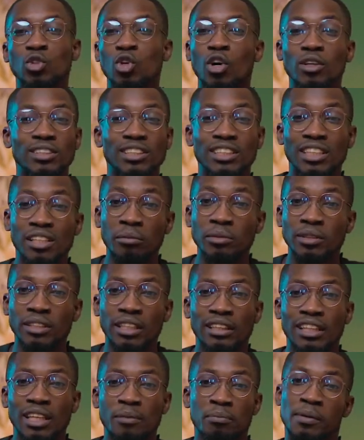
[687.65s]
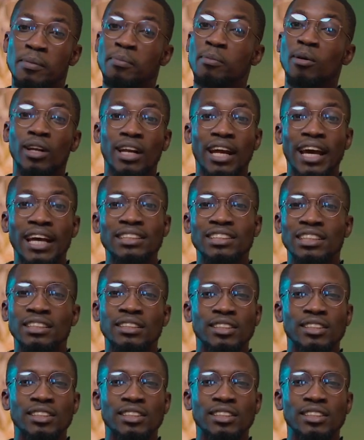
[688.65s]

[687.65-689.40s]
talk to them gently, be polite,